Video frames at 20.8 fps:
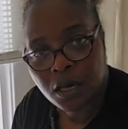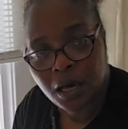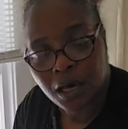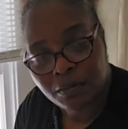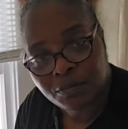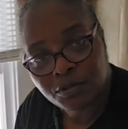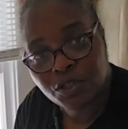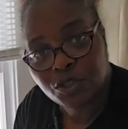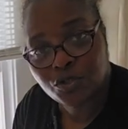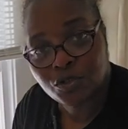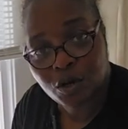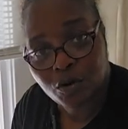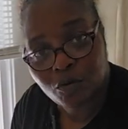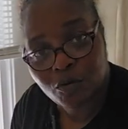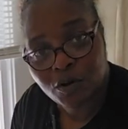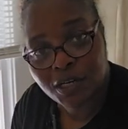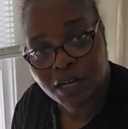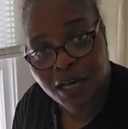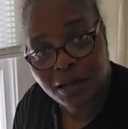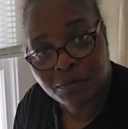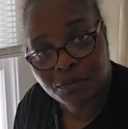I'm just showing
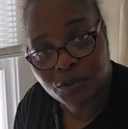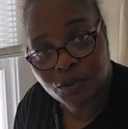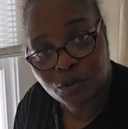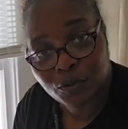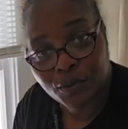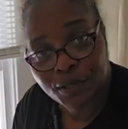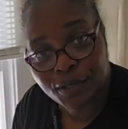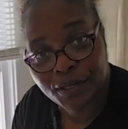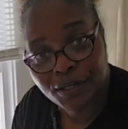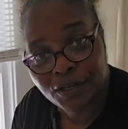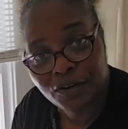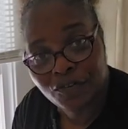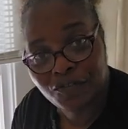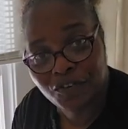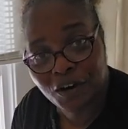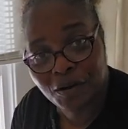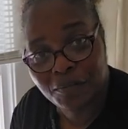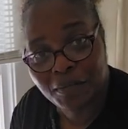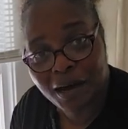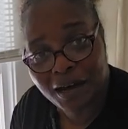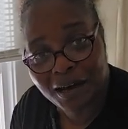what I'm doing
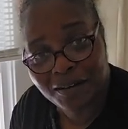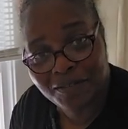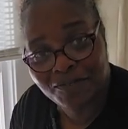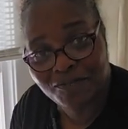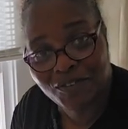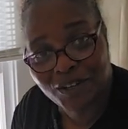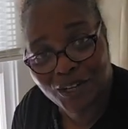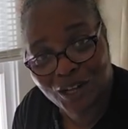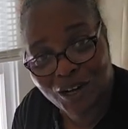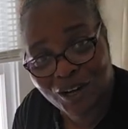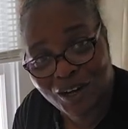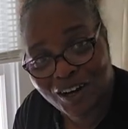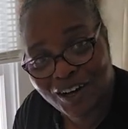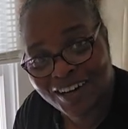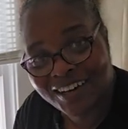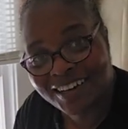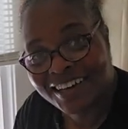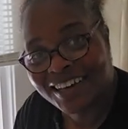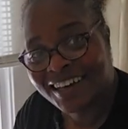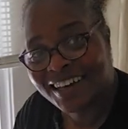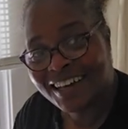for my
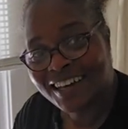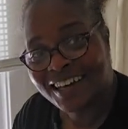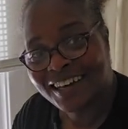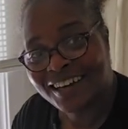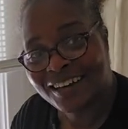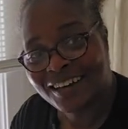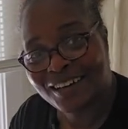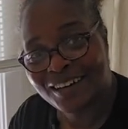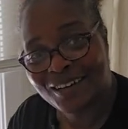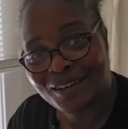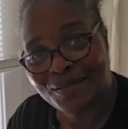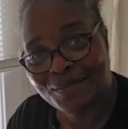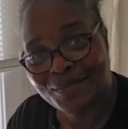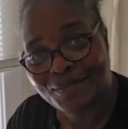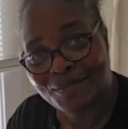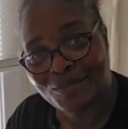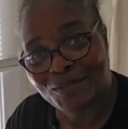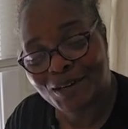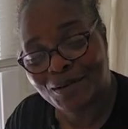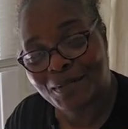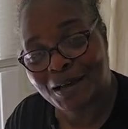vlog.
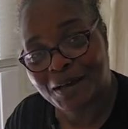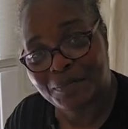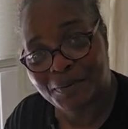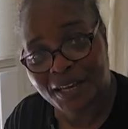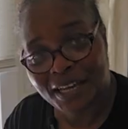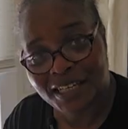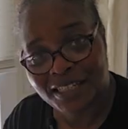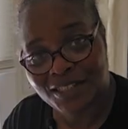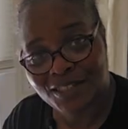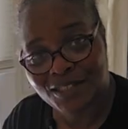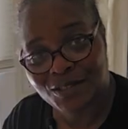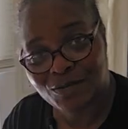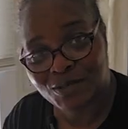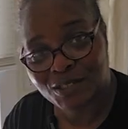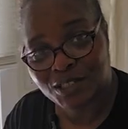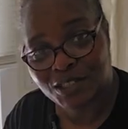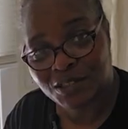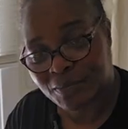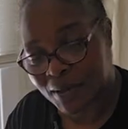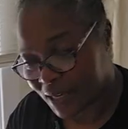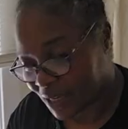One of my passions, which
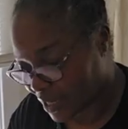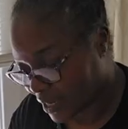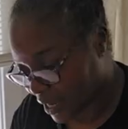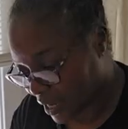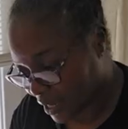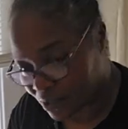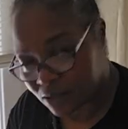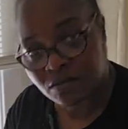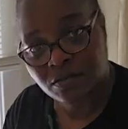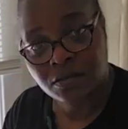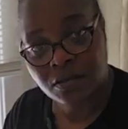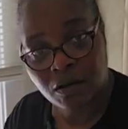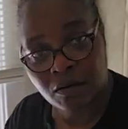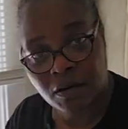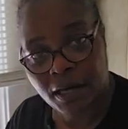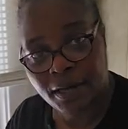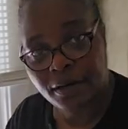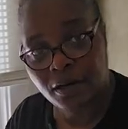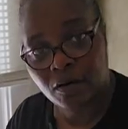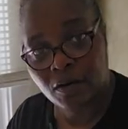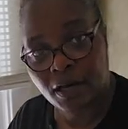is making candles.
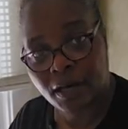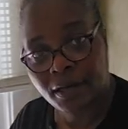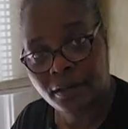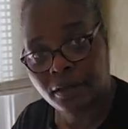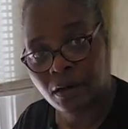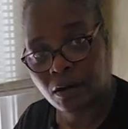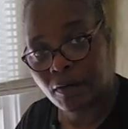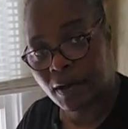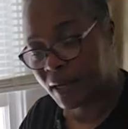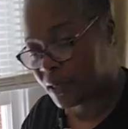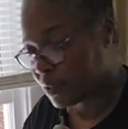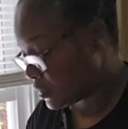Okay? Okay? All right.